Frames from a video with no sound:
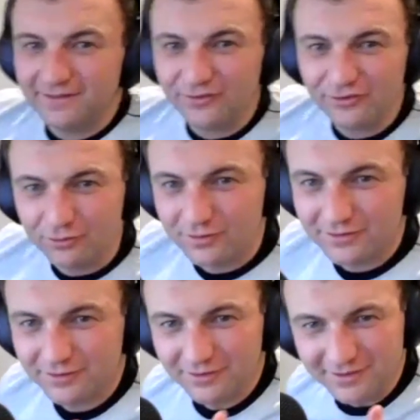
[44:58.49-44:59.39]
So
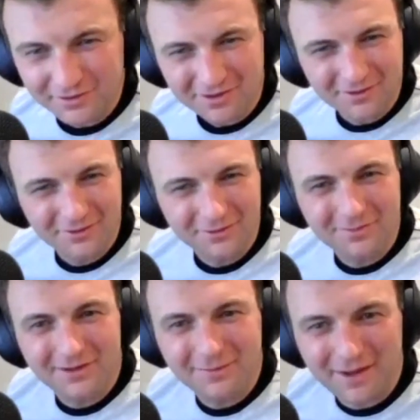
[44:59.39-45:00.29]
let's talk a little
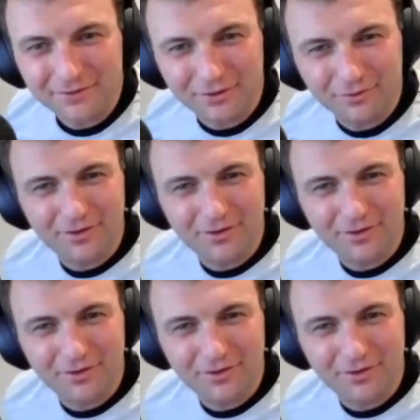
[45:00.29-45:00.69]
bit about though